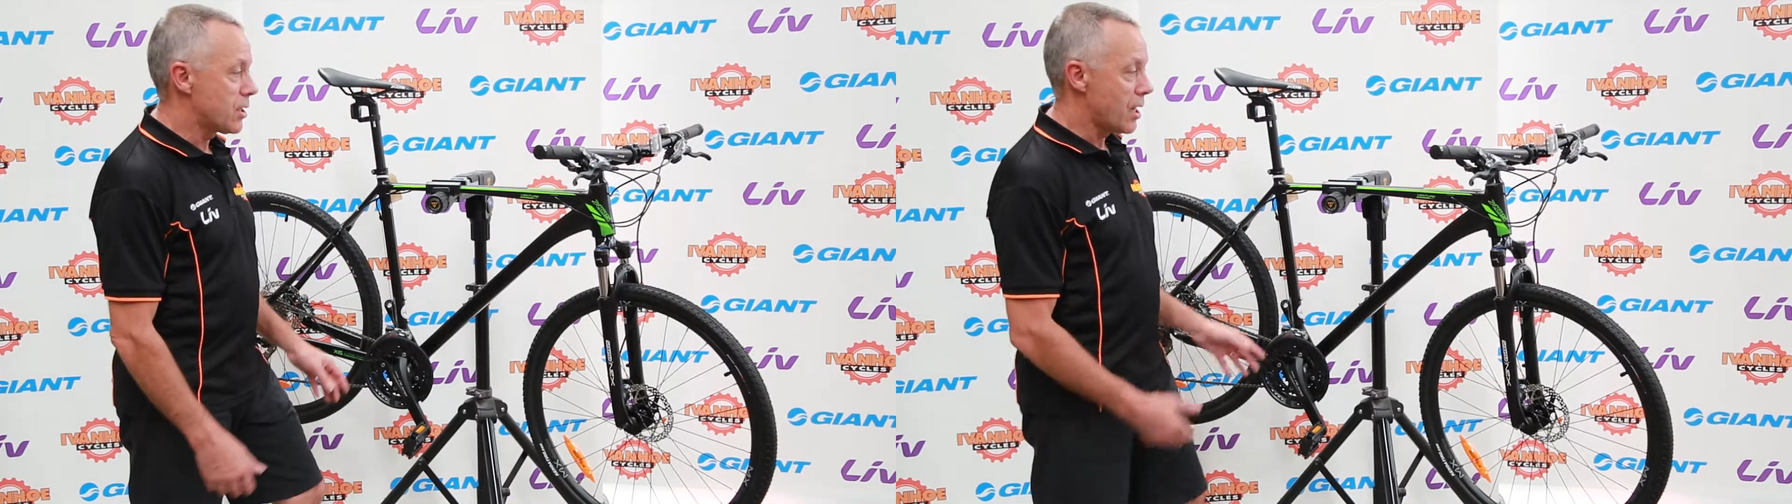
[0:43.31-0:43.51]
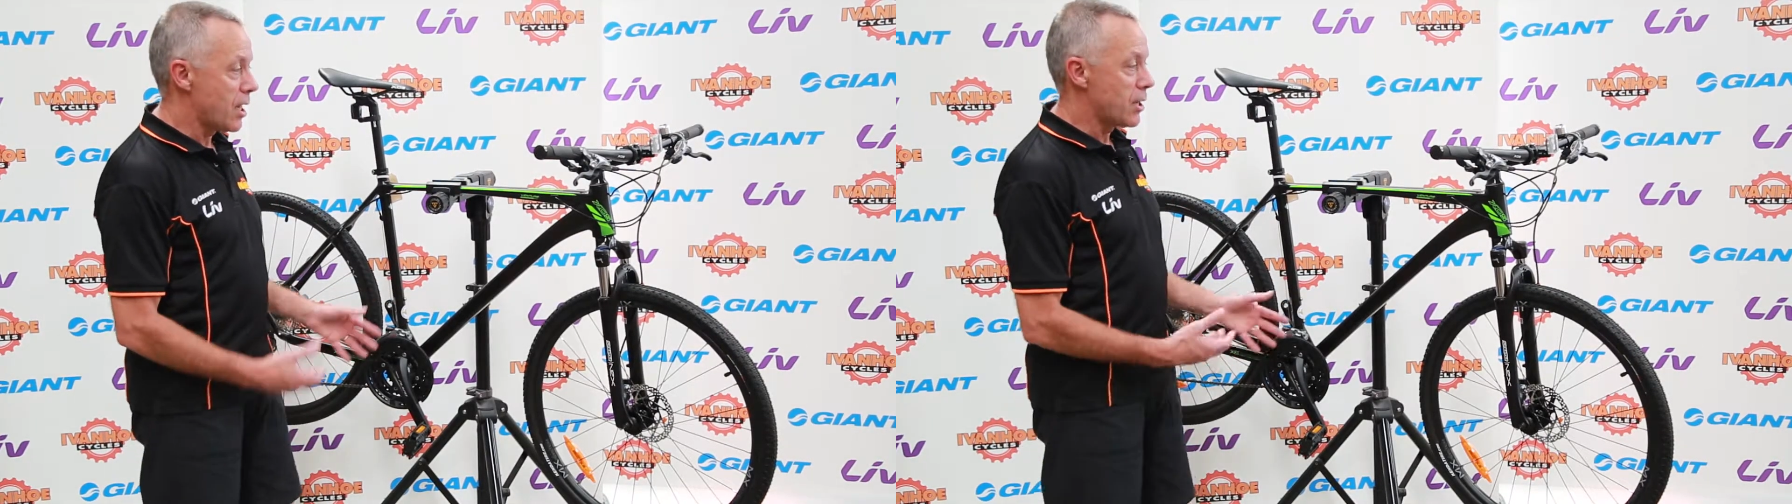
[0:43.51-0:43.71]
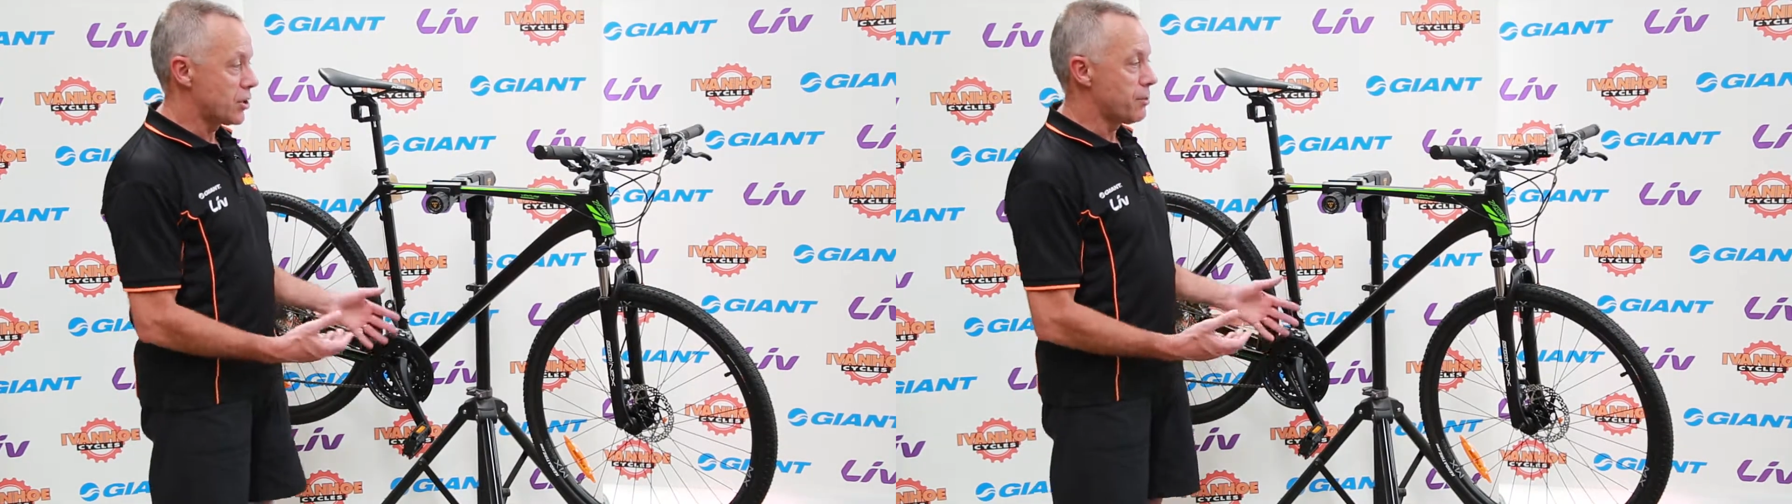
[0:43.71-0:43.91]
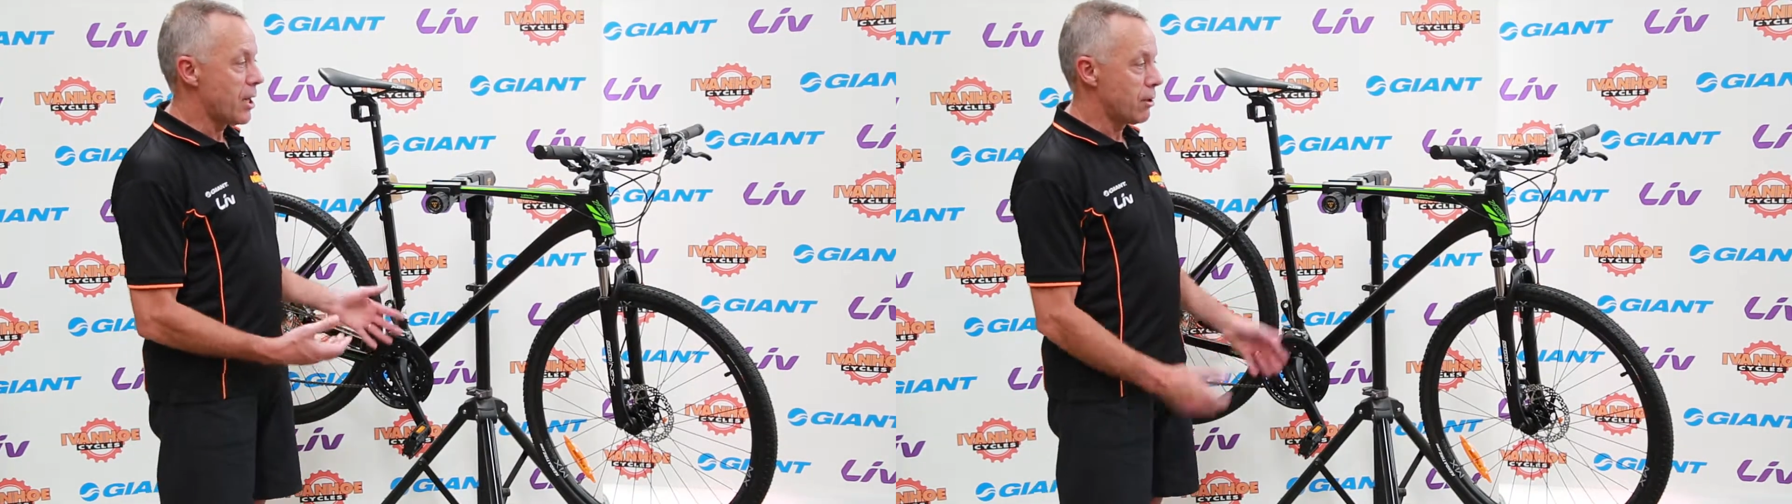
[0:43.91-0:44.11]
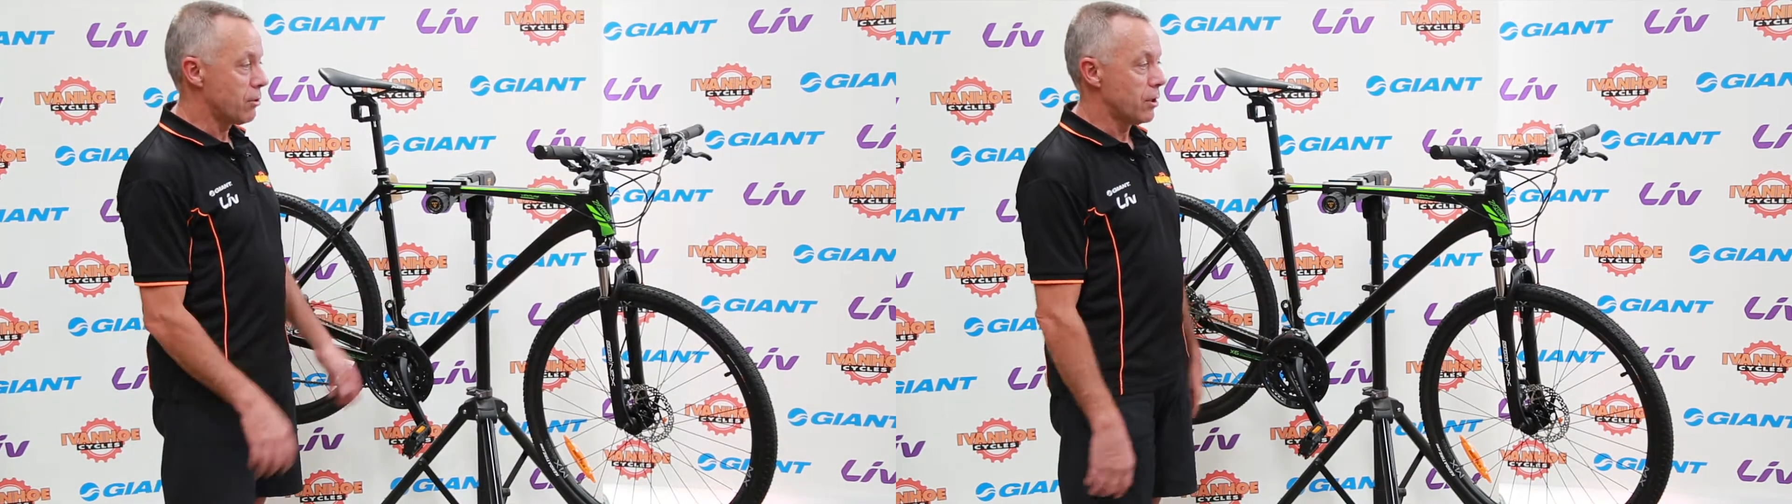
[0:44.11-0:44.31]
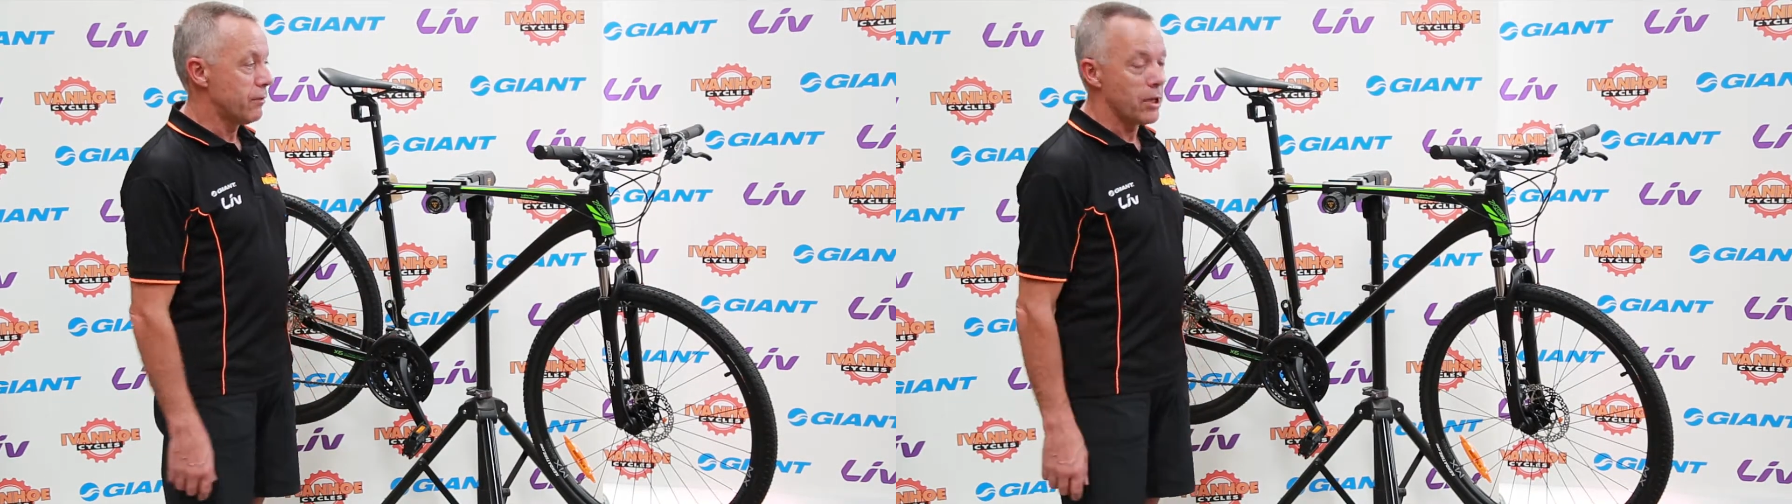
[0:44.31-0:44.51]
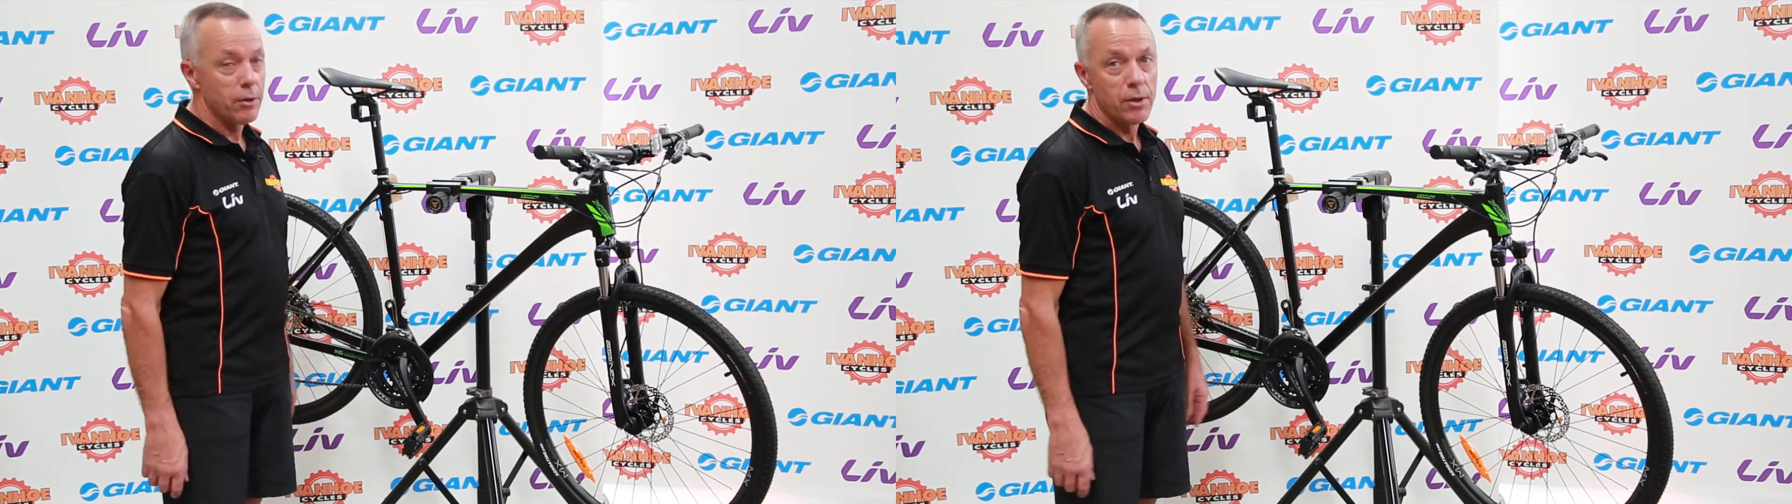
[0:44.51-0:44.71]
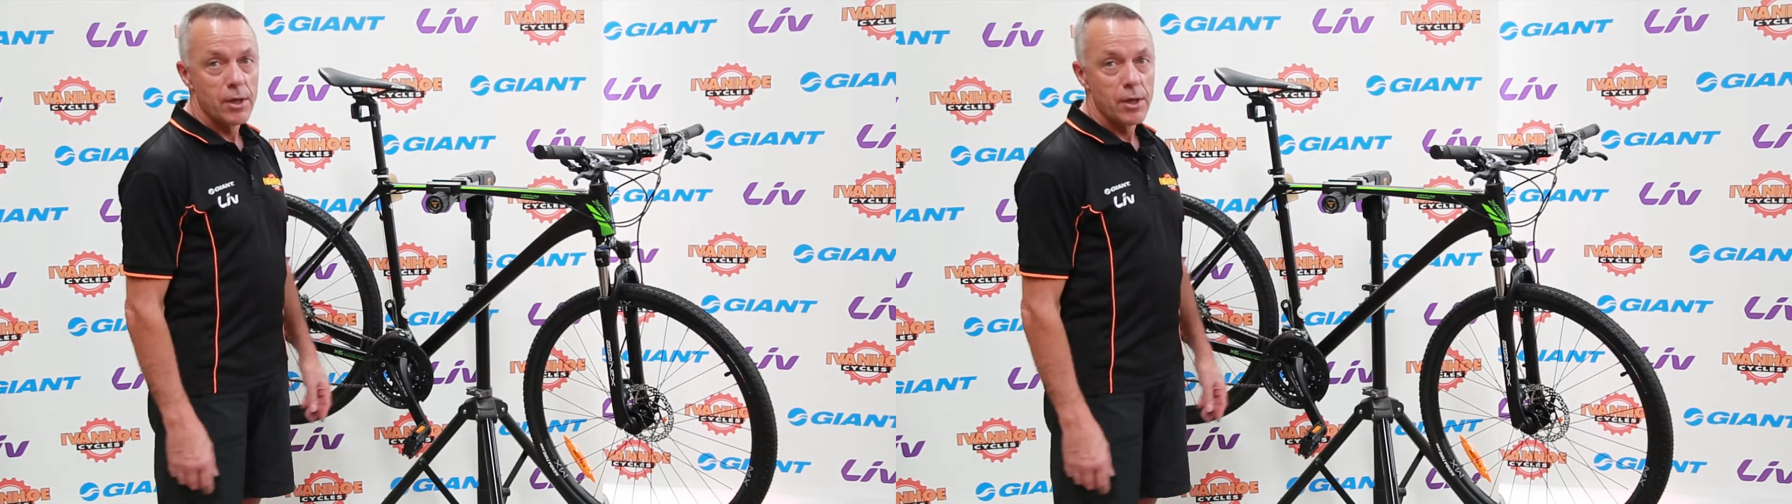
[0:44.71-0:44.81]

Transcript: are Shimano Alivio.